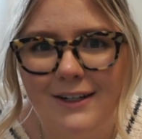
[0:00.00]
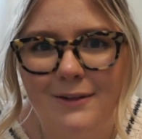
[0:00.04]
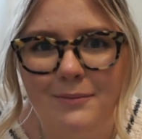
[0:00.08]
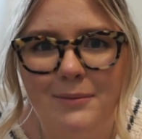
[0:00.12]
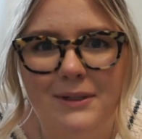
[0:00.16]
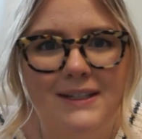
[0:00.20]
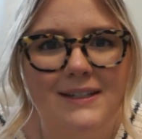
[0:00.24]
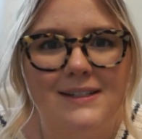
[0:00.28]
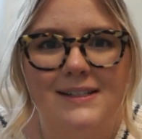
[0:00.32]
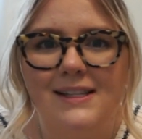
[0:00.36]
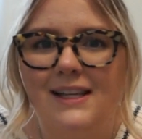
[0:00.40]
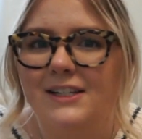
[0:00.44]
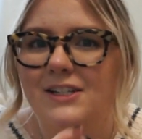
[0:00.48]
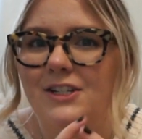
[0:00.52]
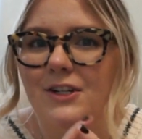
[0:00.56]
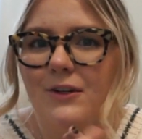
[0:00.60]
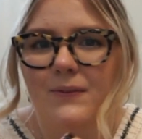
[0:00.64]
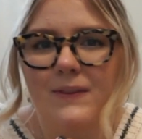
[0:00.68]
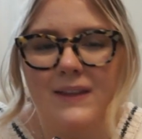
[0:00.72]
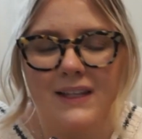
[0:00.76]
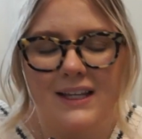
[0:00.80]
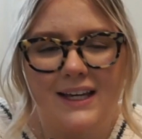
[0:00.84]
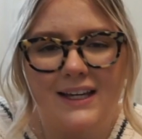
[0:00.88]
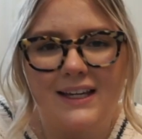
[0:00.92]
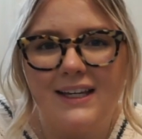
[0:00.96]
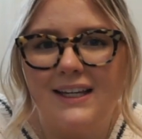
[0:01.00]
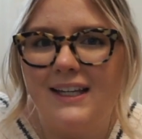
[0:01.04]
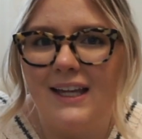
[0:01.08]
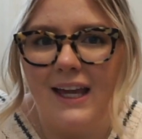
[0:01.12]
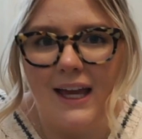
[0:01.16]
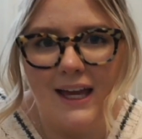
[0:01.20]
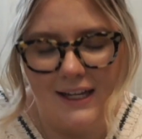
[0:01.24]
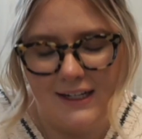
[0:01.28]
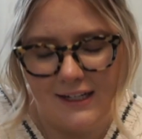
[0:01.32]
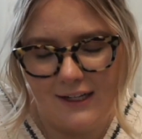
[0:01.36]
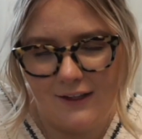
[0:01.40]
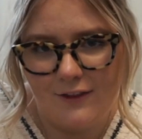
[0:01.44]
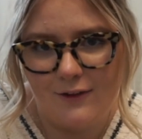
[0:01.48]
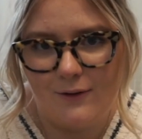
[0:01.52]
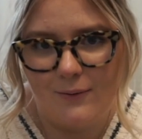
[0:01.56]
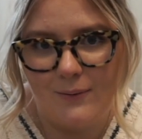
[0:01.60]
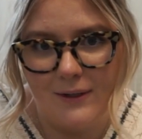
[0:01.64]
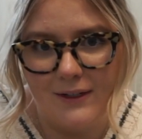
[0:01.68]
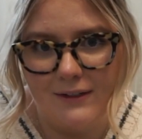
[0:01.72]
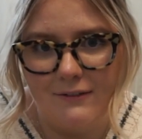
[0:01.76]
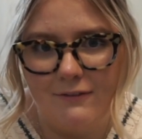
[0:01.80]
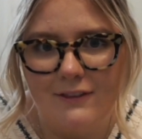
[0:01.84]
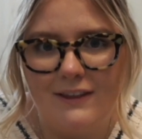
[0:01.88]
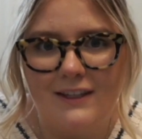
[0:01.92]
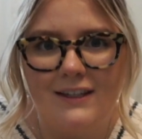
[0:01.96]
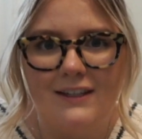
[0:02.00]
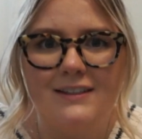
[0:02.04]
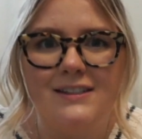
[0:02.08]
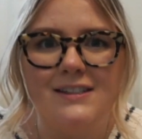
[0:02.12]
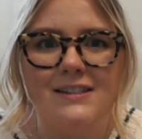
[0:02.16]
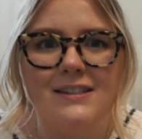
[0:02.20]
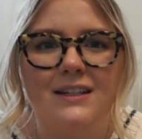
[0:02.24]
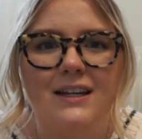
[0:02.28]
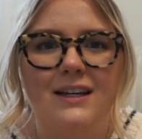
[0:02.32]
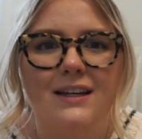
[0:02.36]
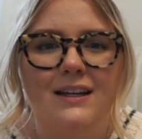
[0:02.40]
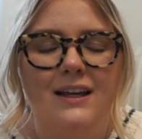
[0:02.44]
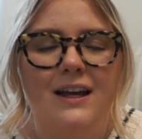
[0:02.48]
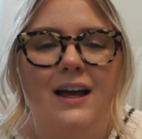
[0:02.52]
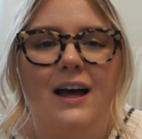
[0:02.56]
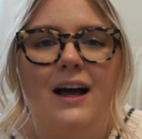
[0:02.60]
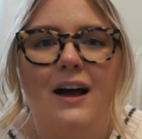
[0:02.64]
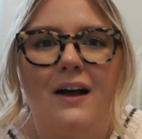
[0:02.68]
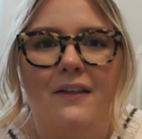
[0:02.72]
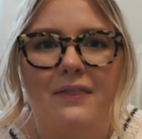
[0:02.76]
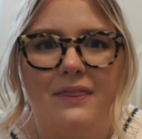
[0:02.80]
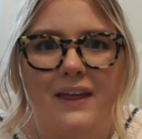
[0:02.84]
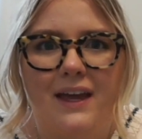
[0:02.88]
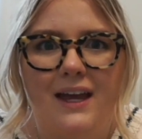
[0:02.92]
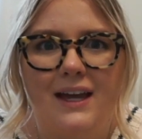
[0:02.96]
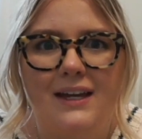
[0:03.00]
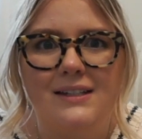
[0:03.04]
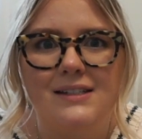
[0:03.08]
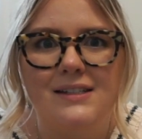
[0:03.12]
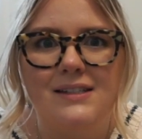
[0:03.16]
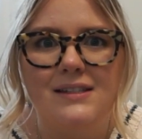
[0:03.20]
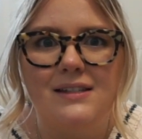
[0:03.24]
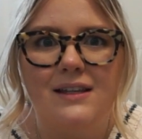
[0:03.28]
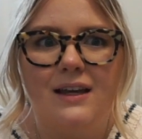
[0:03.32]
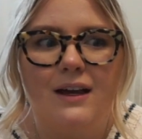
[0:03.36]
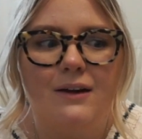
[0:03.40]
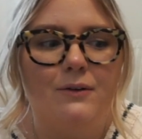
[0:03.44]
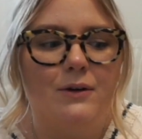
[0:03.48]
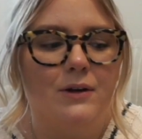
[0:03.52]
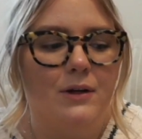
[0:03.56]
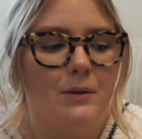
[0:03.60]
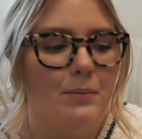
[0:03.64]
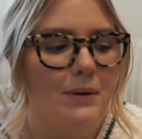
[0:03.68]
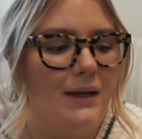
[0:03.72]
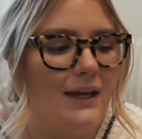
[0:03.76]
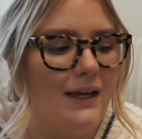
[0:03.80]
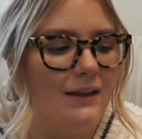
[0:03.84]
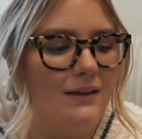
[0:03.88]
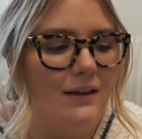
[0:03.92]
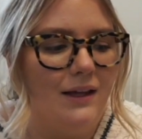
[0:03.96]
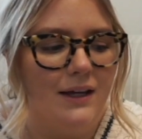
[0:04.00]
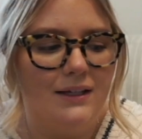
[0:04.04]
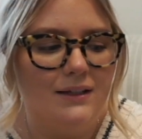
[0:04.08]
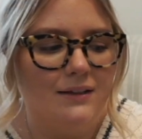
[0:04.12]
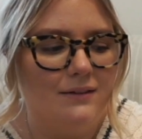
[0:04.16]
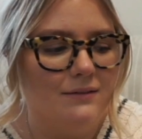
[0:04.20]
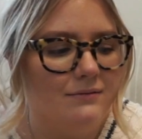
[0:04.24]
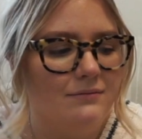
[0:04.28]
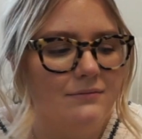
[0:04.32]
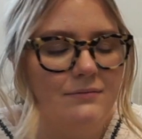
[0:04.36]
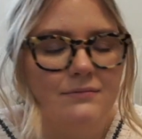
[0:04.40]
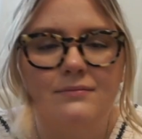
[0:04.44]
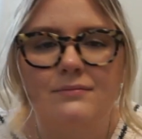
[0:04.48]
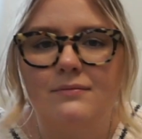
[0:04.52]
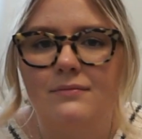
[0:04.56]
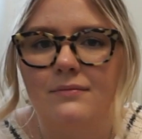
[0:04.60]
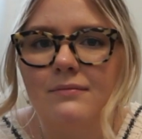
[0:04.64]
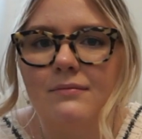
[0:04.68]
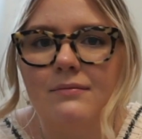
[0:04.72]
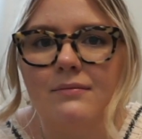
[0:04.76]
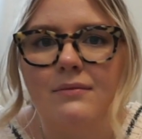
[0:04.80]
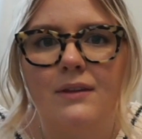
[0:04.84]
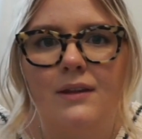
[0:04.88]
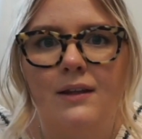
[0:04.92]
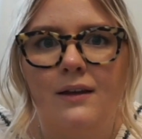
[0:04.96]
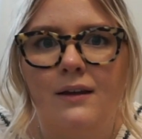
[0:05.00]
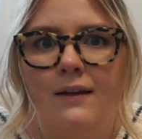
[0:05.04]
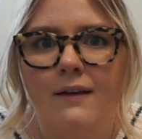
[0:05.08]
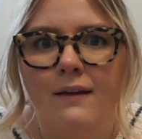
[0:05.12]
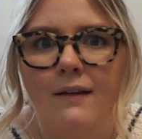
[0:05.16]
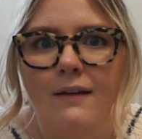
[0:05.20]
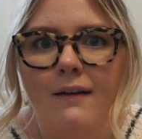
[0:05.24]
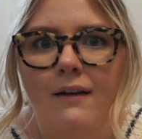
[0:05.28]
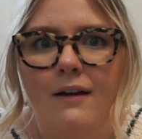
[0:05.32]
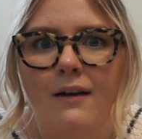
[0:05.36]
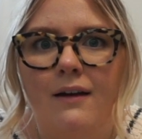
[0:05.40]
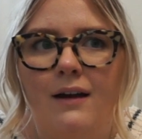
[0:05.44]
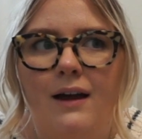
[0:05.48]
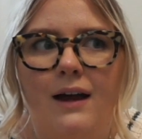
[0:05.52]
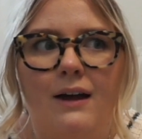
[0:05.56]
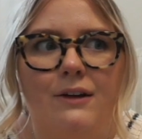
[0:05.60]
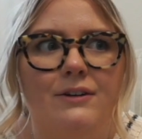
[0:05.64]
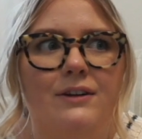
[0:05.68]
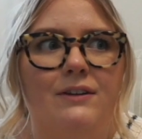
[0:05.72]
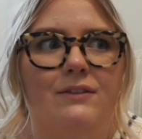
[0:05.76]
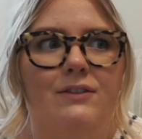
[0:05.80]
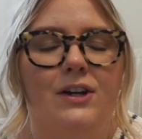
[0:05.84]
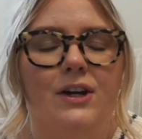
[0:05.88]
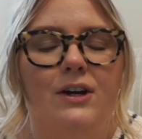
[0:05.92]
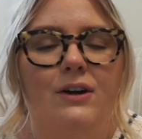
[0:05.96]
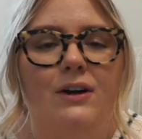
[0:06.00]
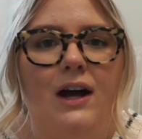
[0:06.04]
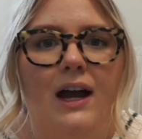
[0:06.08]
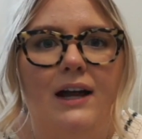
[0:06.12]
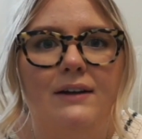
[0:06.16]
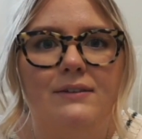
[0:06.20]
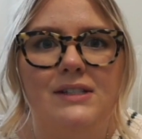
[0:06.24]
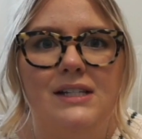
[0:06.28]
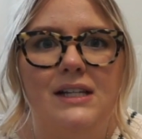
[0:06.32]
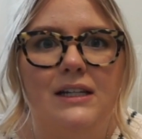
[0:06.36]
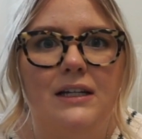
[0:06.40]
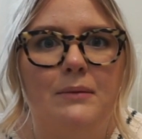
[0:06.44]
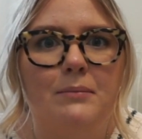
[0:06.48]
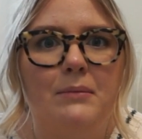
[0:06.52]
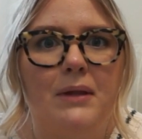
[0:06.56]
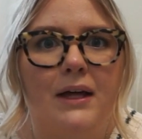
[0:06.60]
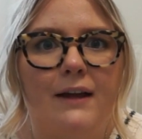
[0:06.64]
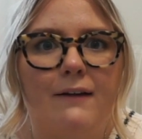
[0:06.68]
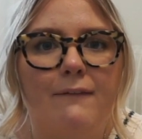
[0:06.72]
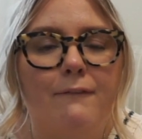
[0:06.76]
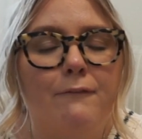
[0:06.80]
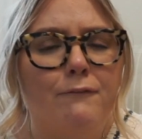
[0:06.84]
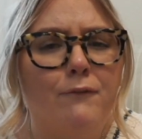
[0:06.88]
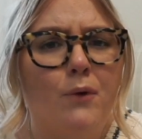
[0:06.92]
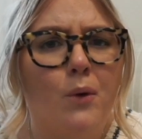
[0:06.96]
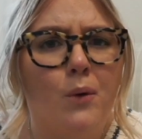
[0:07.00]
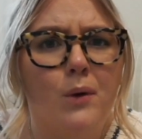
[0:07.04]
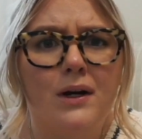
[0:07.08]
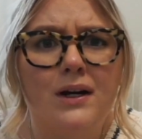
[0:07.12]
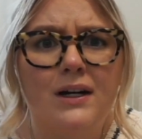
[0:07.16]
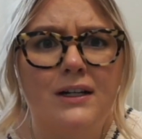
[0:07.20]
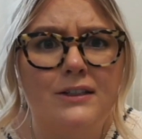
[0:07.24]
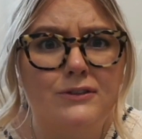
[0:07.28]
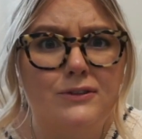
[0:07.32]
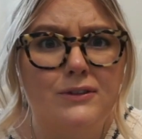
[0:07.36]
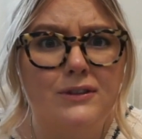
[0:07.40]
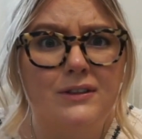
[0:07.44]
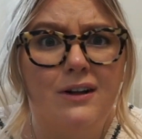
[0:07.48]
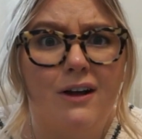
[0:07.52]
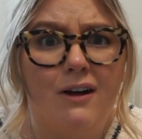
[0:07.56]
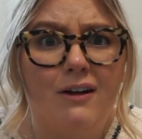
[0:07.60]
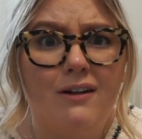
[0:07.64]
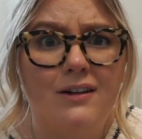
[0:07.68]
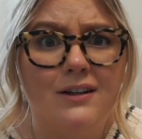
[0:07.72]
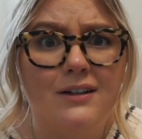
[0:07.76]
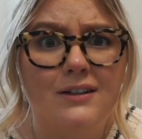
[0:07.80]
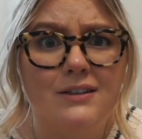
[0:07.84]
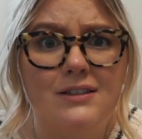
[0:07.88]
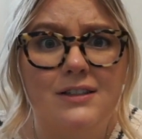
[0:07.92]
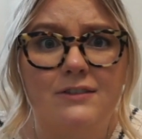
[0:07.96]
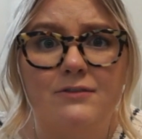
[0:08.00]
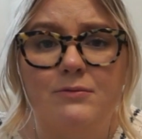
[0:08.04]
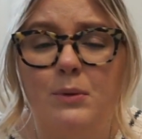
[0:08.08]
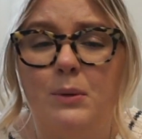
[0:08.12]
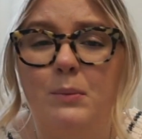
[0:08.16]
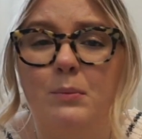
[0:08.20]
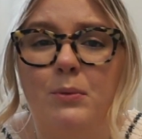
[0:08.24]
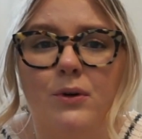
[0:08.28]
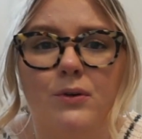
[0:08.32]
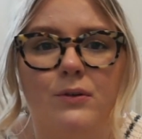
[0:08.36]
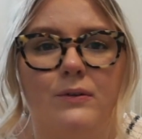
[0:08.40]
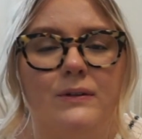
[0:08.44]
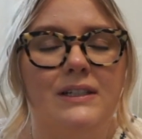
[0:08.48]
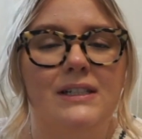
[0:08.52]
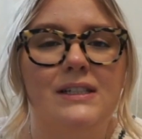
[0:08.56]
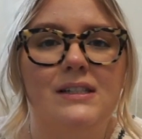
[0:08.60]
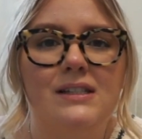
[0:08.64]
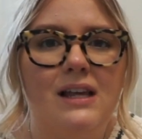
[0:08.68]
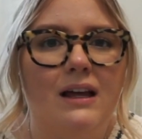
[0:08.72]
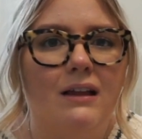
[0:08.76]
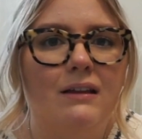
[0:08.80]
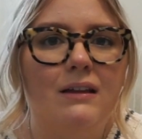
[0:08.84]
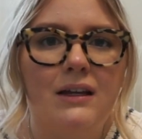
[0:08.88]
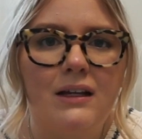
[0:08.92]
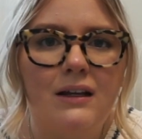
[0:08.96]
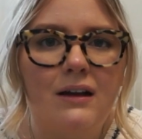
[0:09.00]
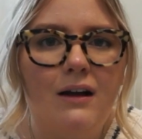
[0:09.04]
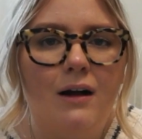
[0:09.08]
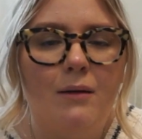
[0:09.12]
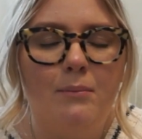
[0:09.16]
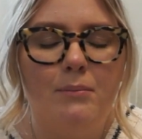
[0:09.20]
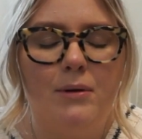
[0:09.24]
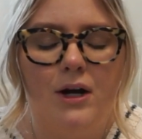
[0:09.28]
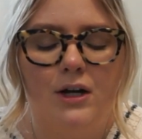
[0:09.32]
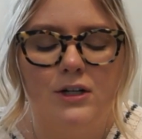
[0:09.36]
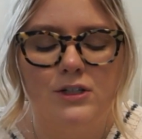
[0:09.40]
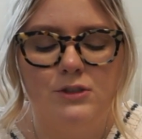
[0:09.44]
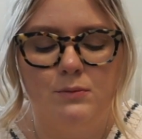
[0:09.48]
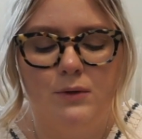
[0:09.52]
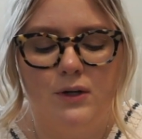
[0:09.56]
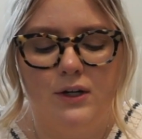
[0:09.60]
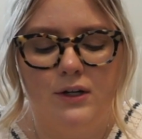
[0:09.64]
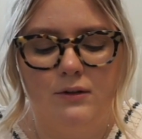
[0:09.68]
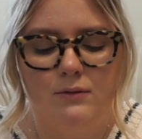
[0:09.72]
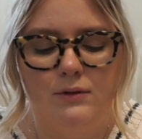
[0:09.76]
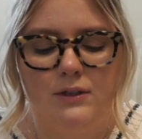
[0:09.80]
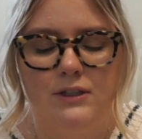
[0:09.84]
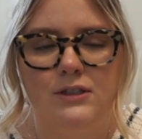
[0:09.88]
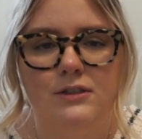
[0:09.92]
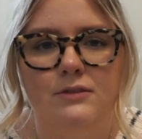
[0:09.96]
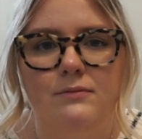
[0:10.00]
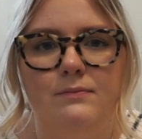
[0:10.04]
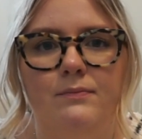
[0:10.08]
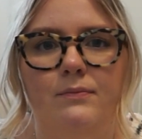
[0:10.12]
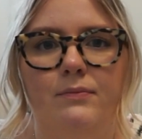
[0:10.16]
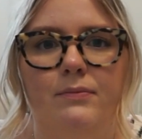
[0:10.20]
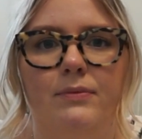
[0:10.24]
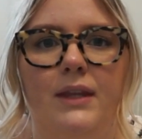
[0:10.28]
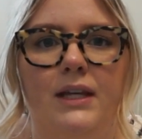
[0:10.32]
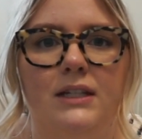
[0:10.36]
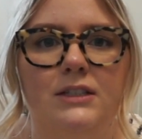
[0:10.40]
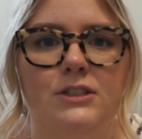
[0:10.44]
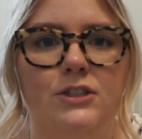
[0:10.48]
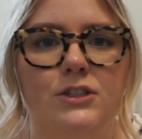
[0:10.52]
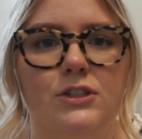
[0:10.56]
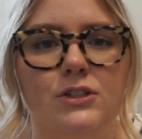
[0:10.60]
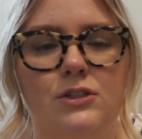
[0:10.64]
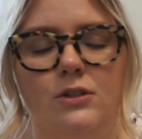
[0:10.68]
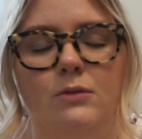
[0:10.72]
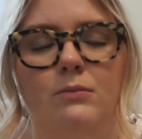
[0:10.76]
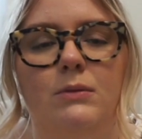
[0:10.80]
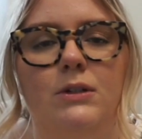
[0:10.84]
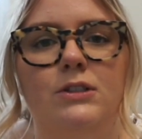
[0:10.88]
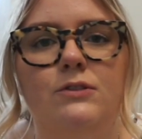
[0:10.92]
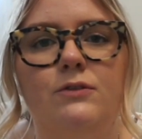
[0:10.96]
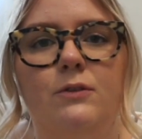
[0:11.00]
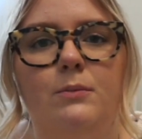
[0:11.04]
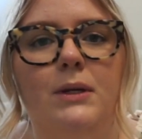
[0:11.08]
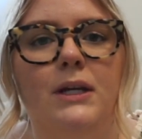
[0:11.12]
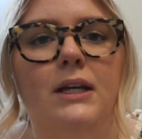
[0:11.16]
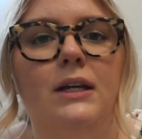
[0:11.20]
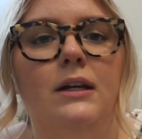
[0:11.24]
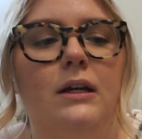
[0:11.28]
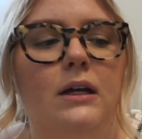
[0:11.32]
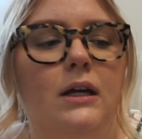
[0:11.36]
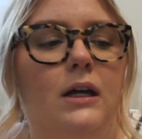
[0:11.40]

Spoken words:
because I don't think I can get another one of these unless I want to pay like, I don't even know. I've seen them like $400 of people reselling on Poshmark, which that's just too much for me.